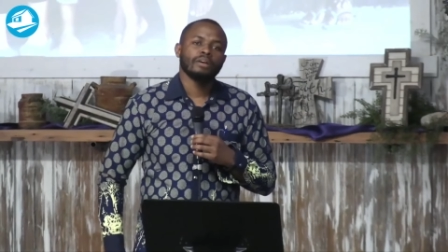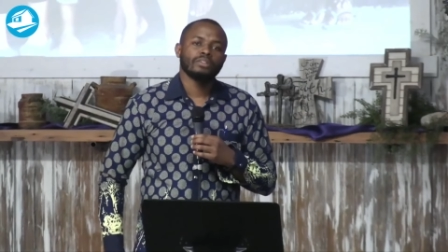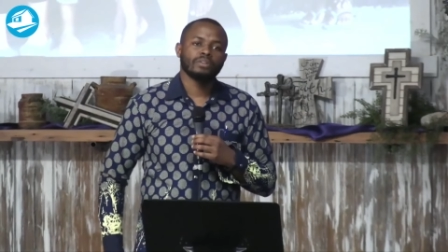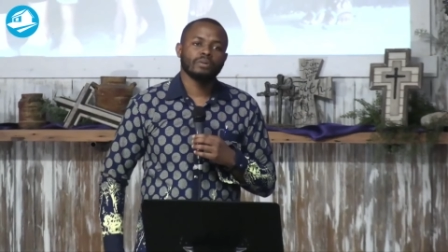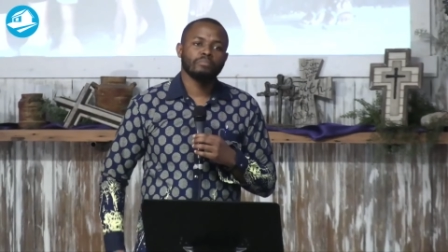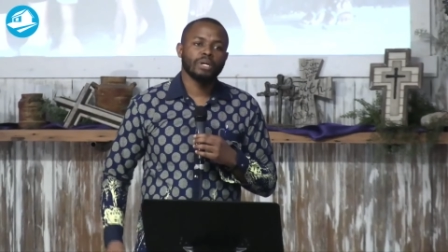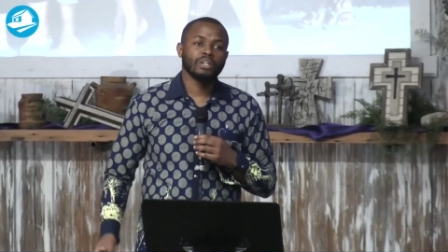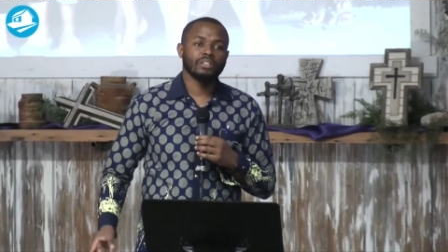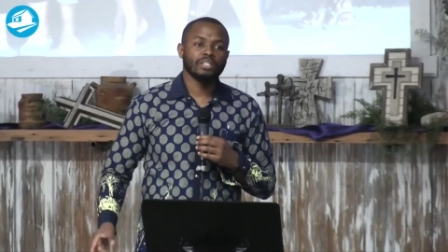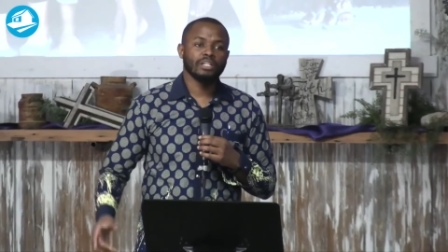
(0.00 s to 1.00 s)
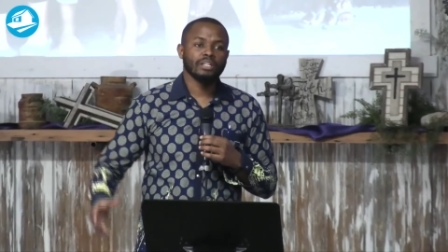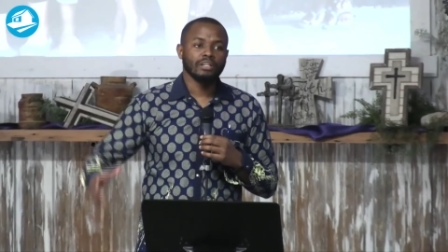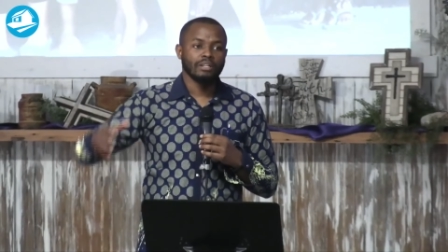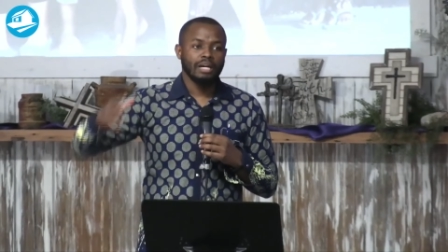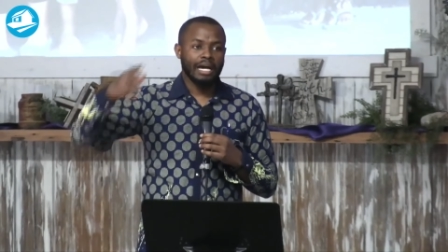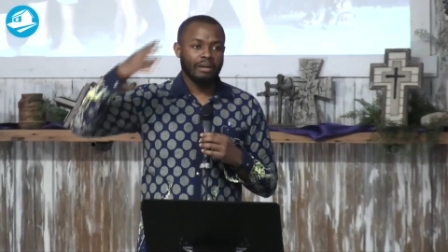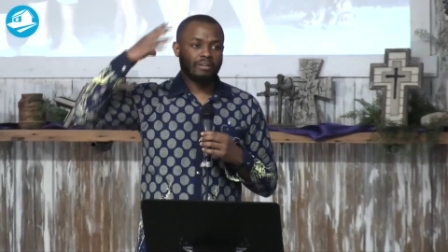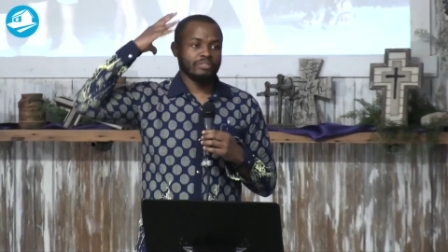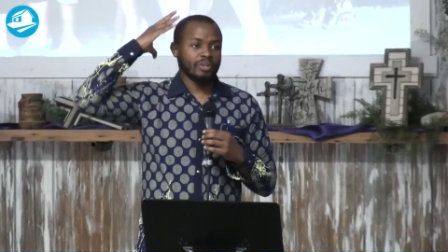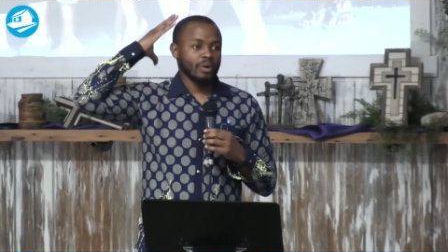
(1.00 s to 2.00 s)
So Melody, I don't
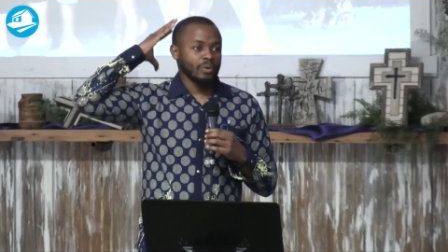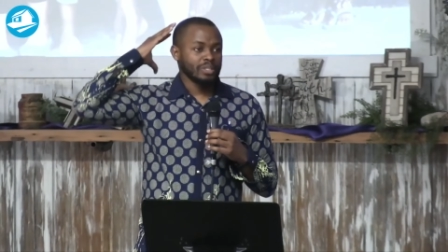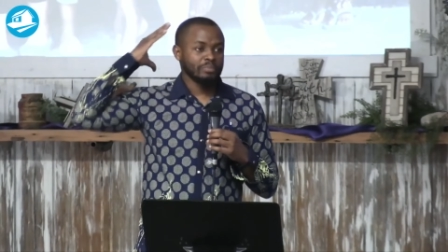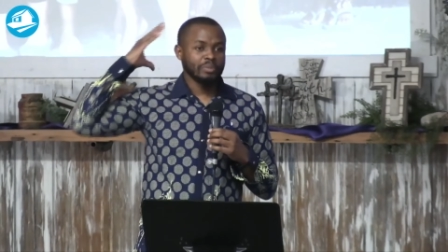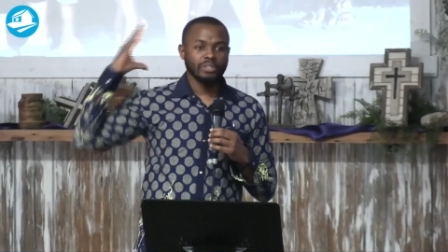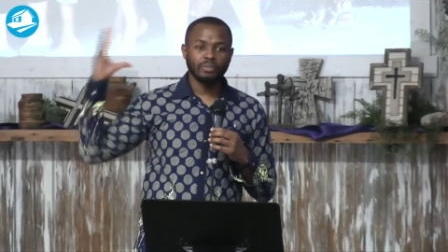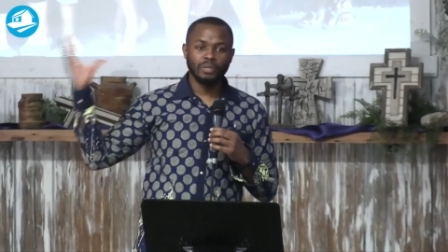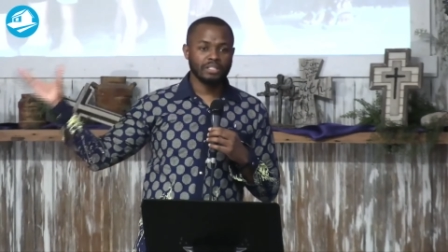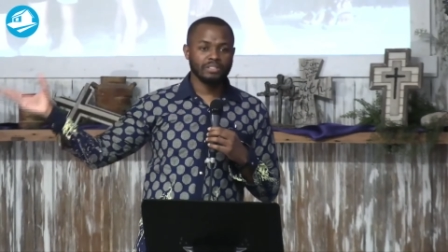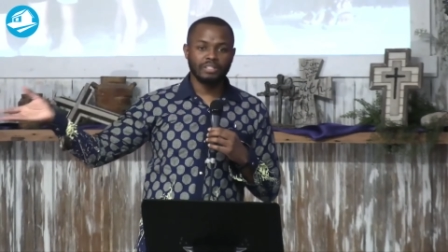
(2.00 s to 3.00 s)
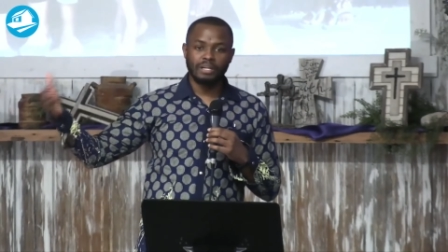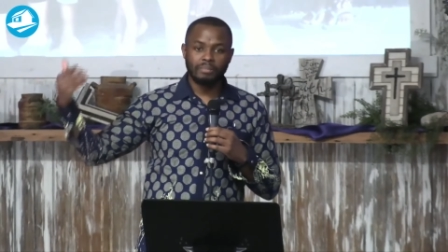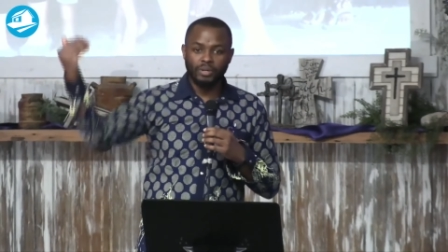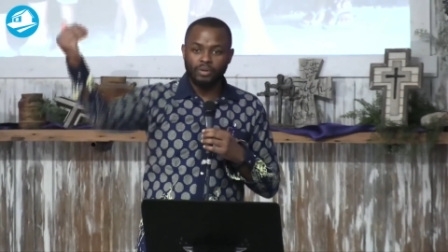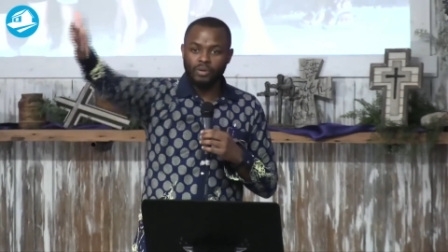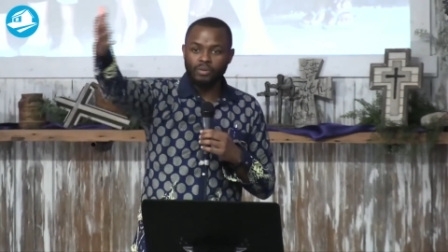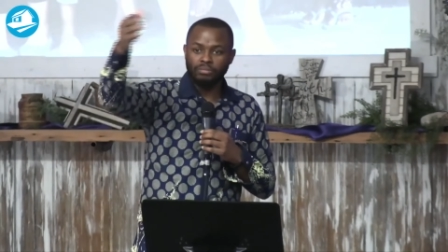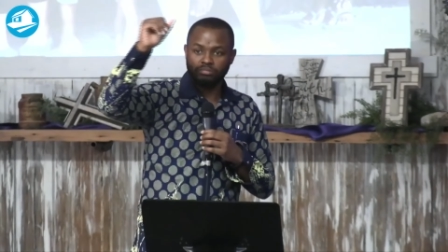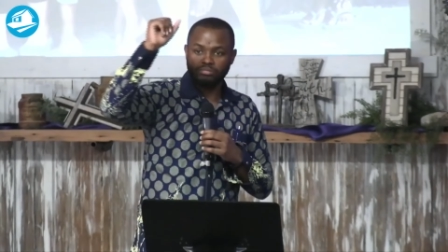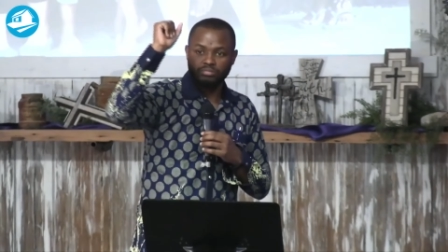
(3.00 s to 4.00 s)
know if the Holy Spirit wakes her up, go
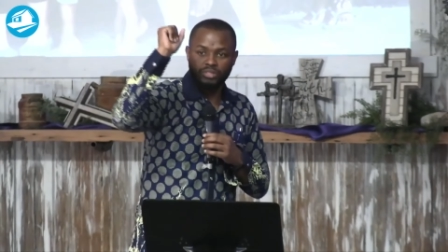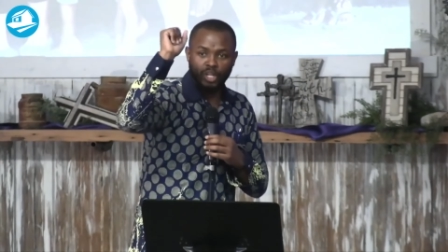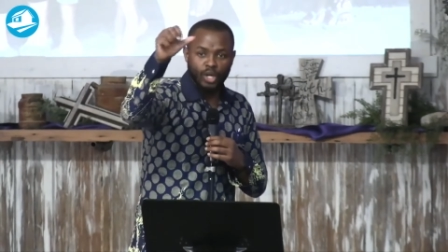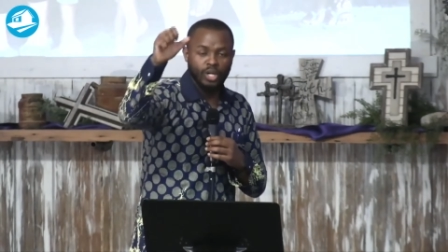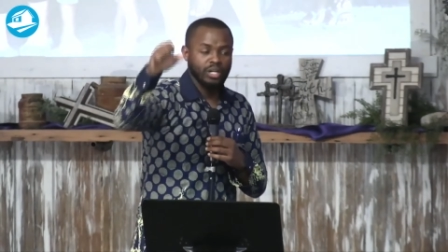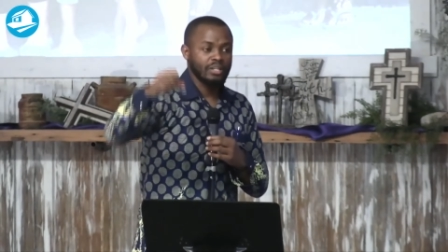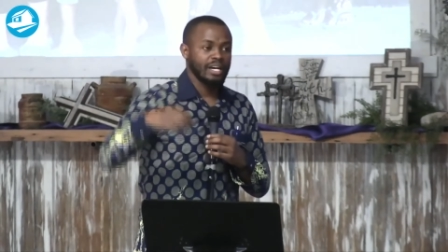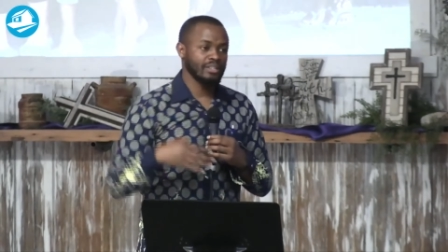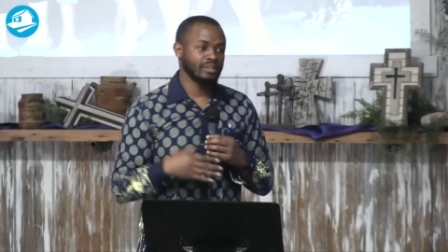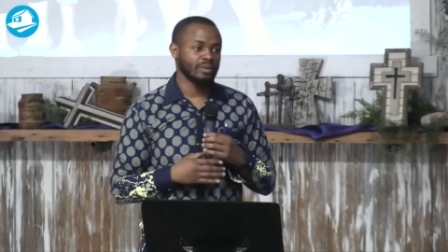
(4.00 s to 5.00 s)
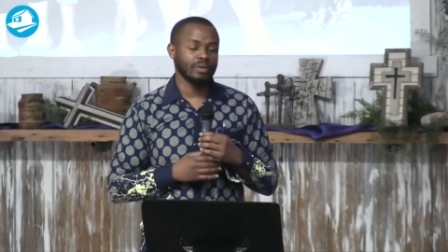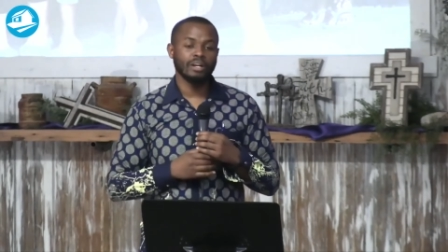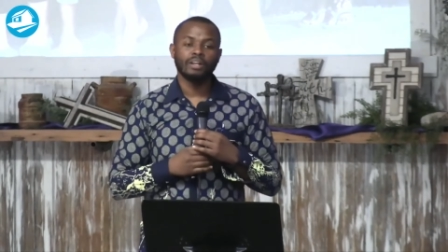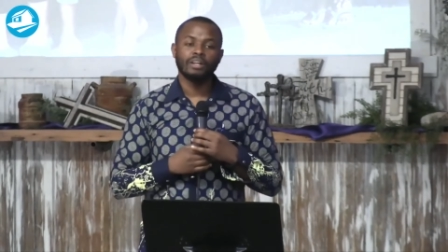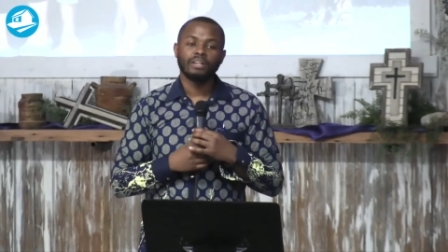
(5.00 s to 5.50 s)
knock on that door.